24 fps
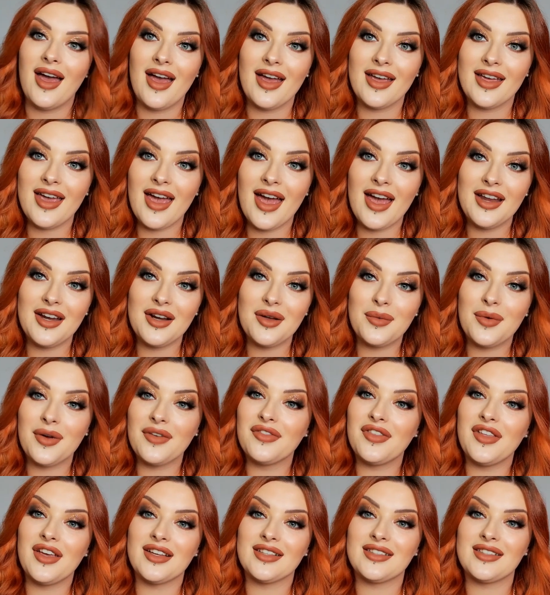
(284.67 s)
Again,
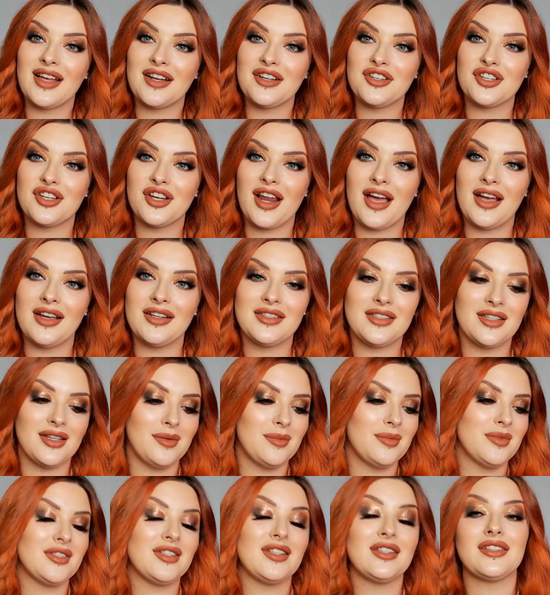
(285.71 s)
with the essential
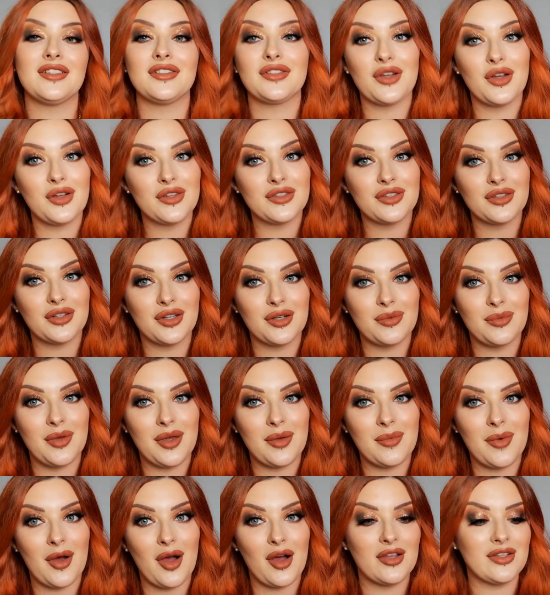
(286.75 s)
items, this is also going to
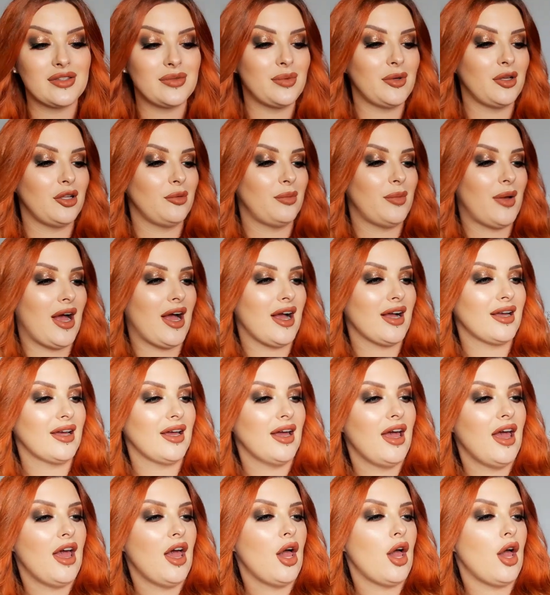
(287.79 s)
be in my hospital bag.
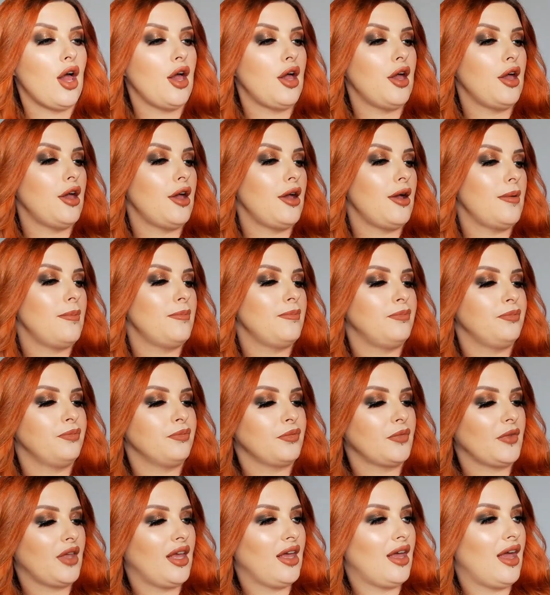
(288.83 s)

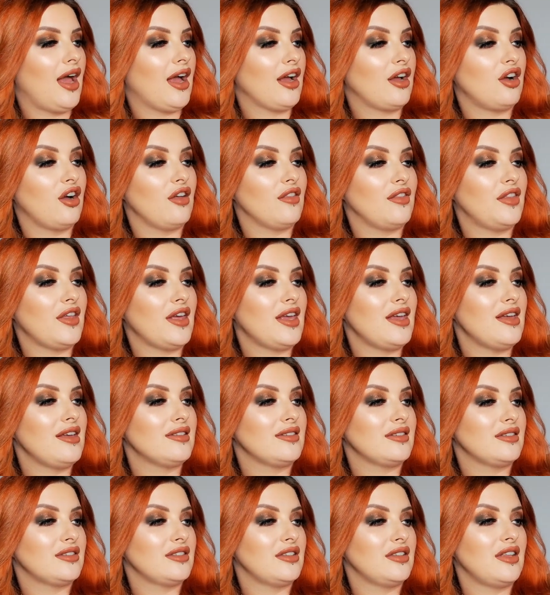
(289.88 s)
I got
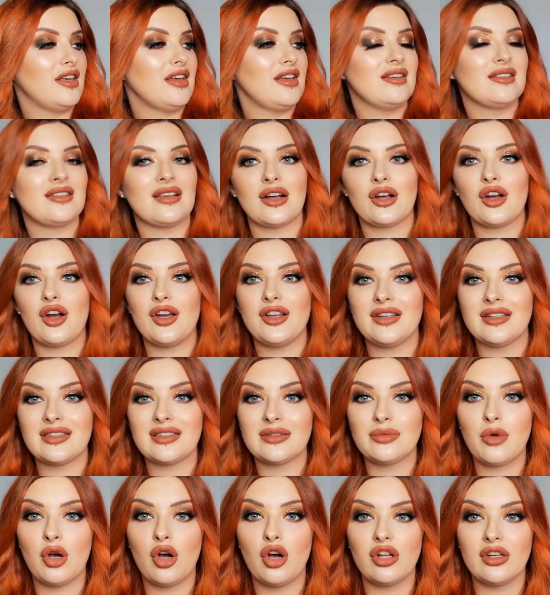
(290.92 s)
these. So these I got in a
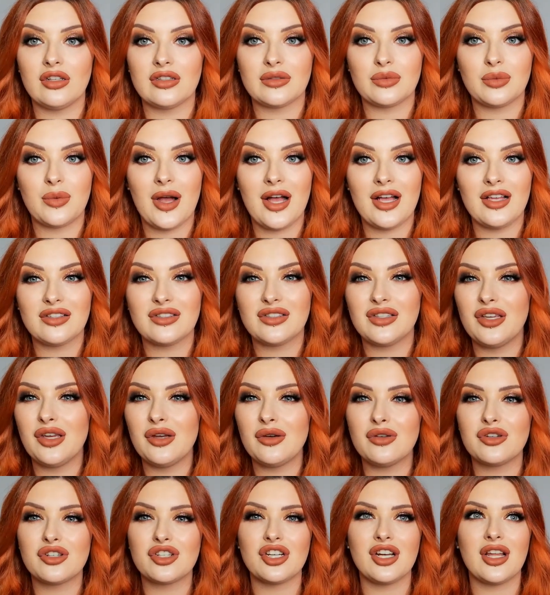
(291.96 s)
small as well. So
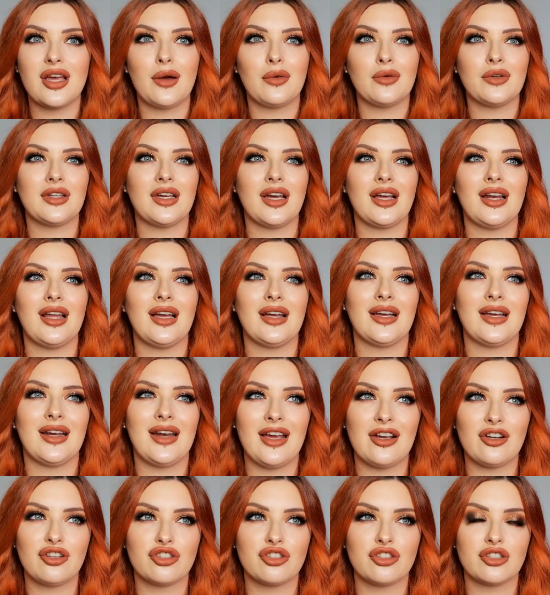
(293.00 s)
usually I would get like an
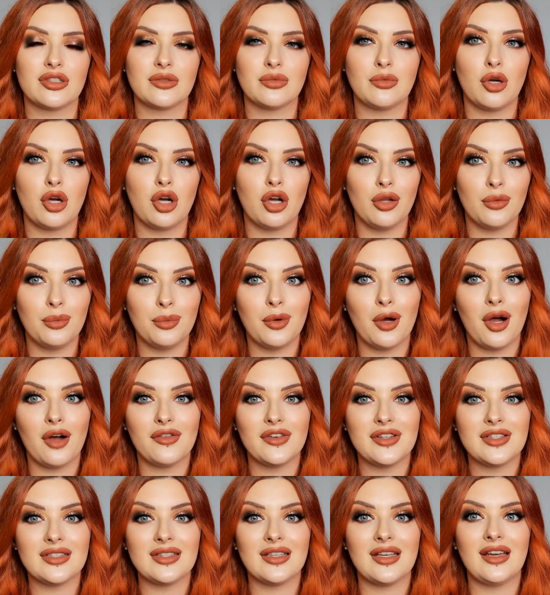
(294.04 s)
extra small, but
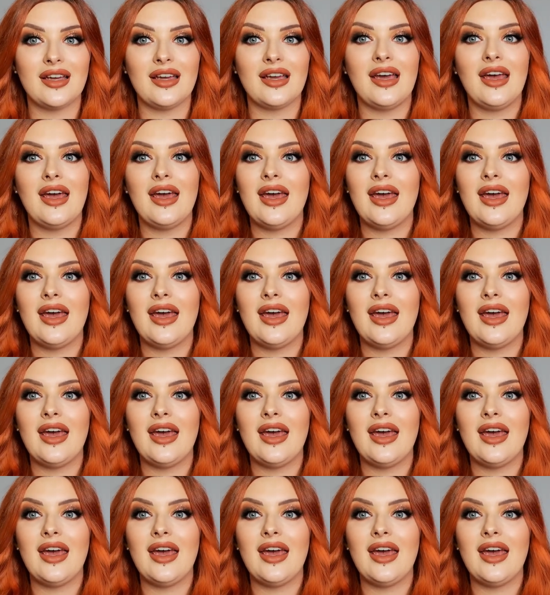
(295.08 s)
obviously